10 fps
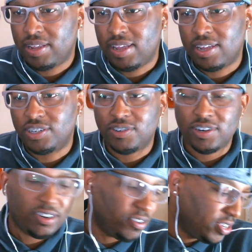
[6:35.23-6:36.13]
Yeah, I
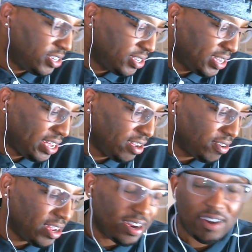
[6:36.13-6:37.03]
mean, Lucas me and Flight just know each
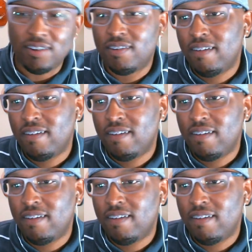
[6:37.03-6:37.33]
other from, like,